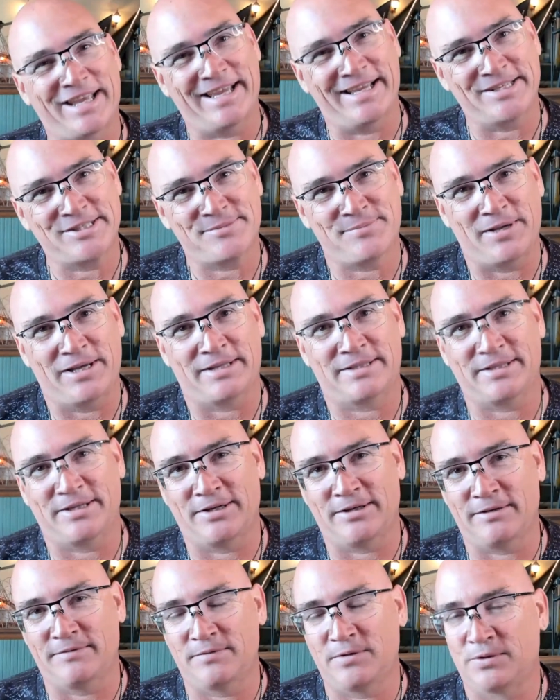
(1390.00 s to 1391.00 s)
aspect
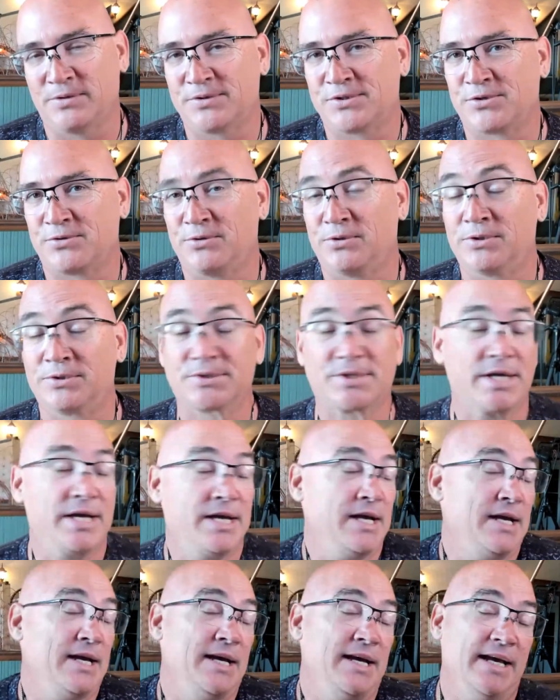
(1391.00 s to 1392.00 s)
of those tools
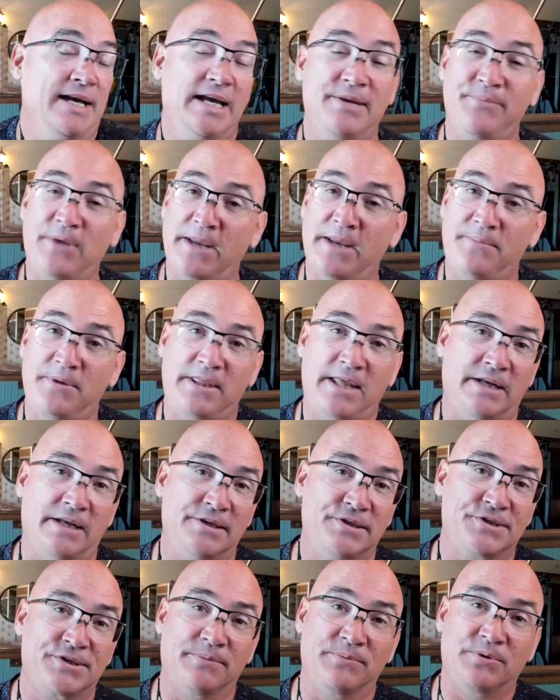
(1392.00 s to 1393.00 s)
and maybe that
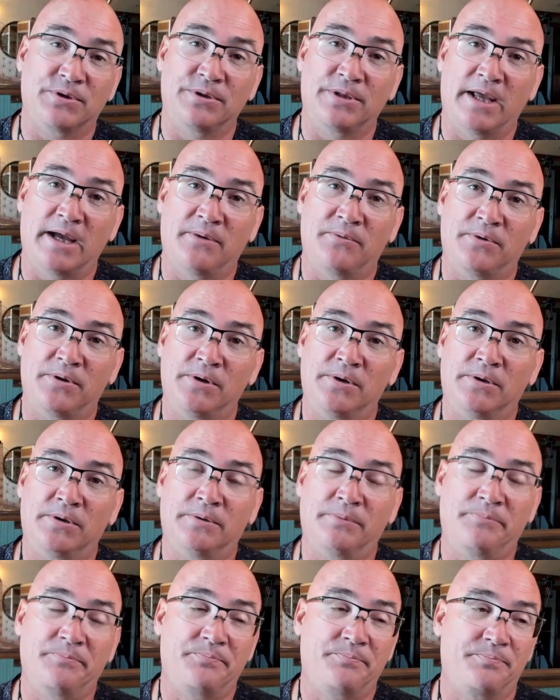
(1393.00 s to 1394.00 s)
is something that will
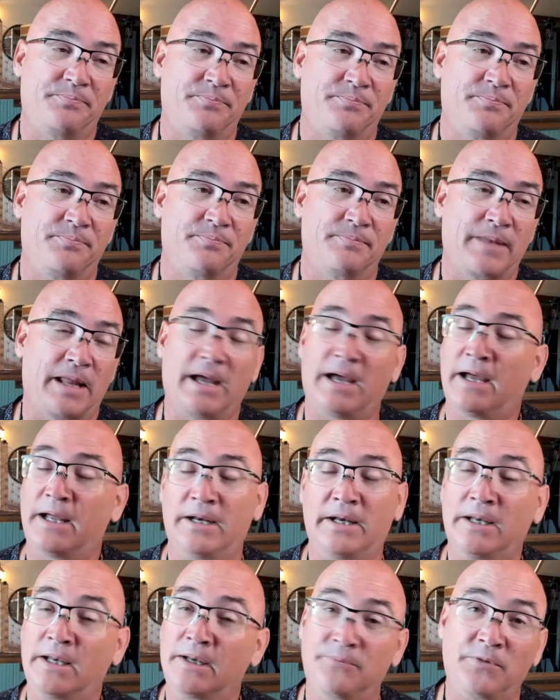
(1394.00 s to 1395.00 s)
uh,
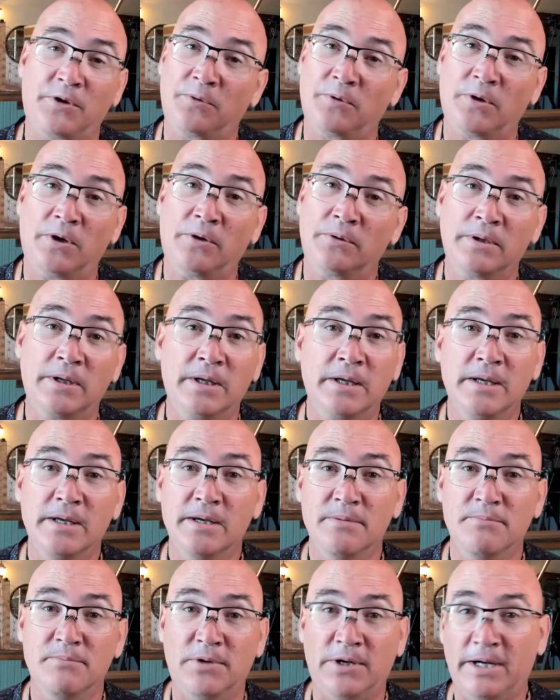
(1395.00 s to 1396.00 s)
we won't
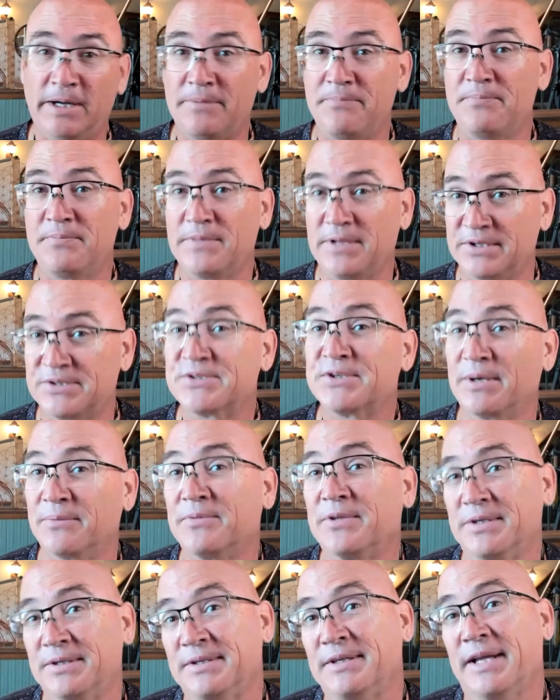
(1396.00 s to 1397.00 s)
but it's
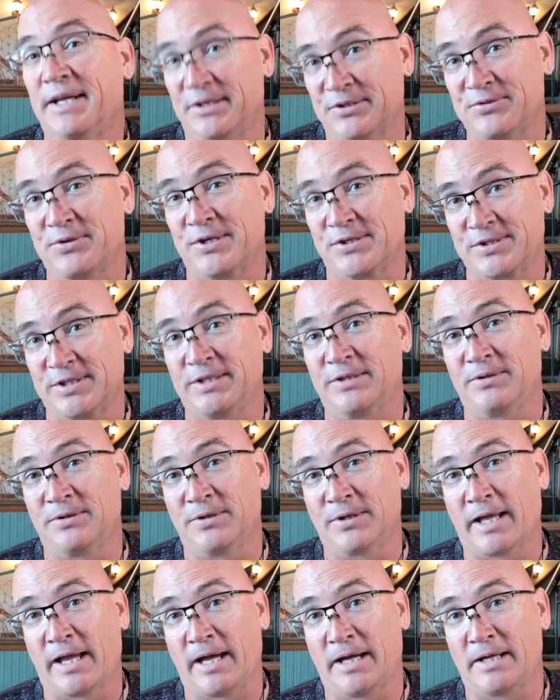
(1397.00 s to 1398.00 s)
something interesting to
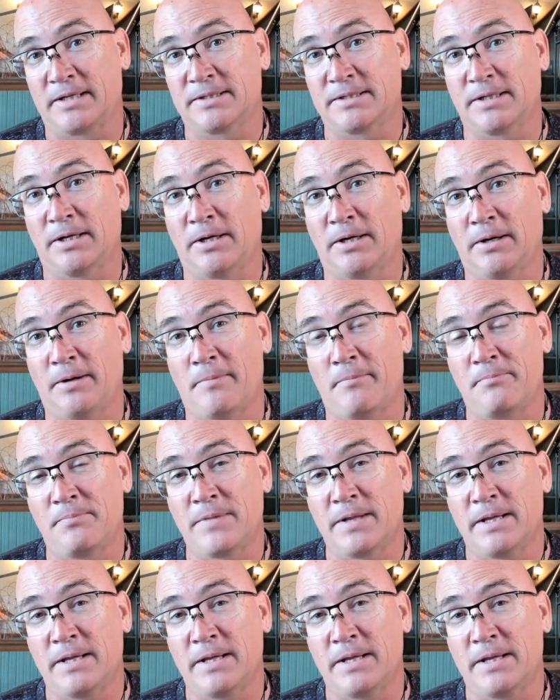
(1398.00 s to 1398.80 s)
look at um,